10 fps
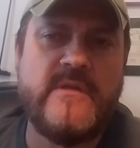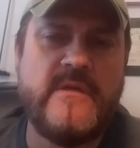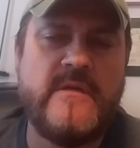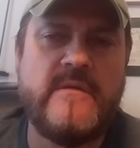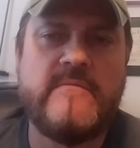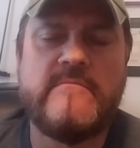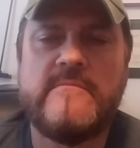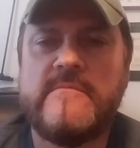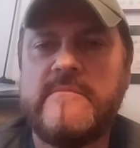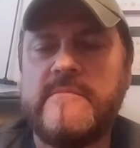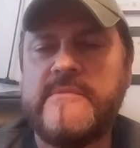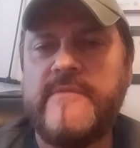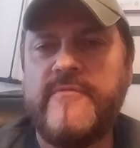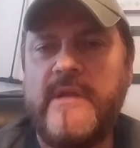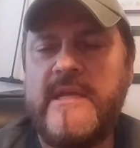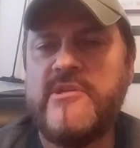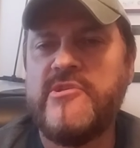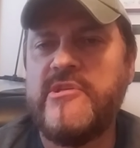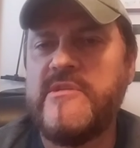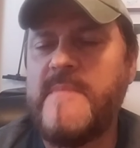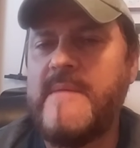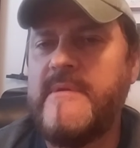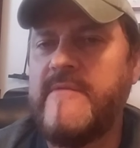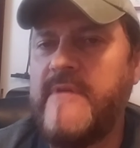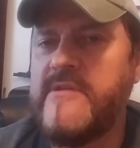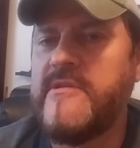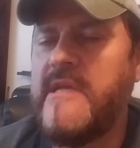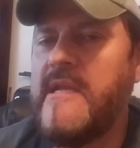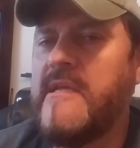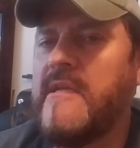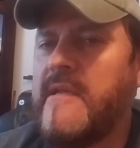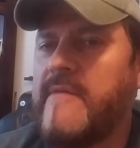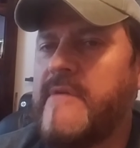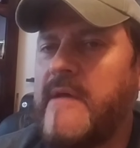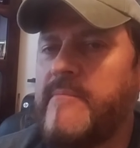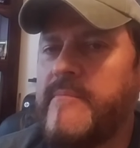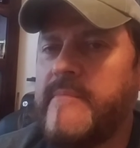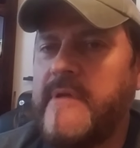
Uh, different agencies may be investigating and have not